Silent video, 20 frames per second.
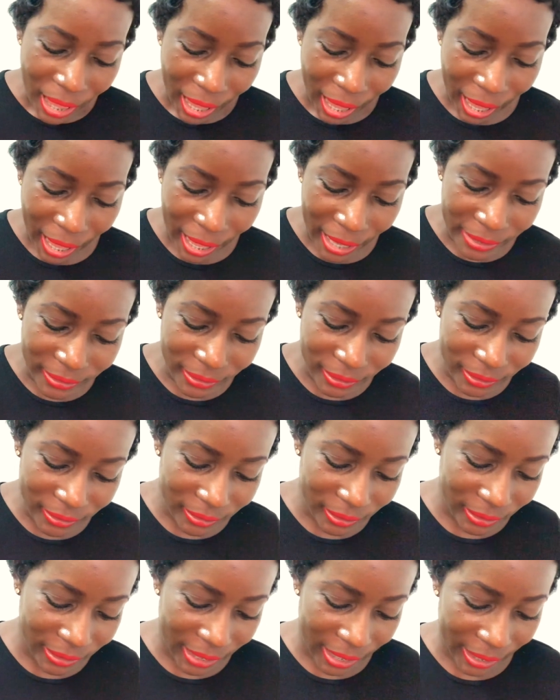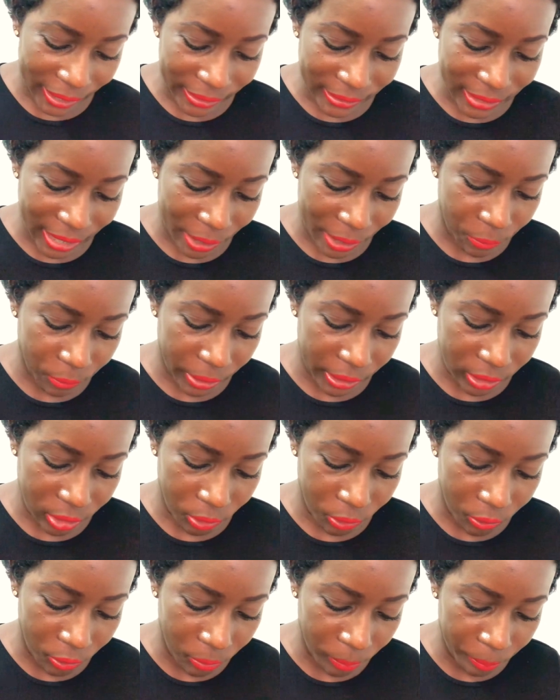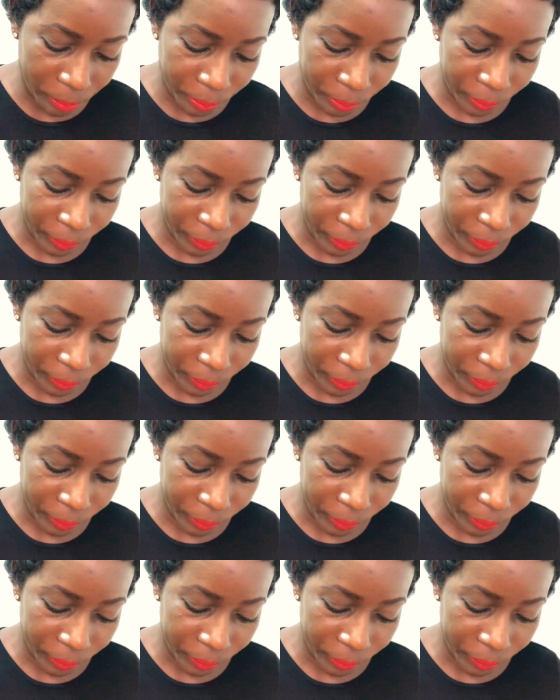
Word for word: and uh, the night i went home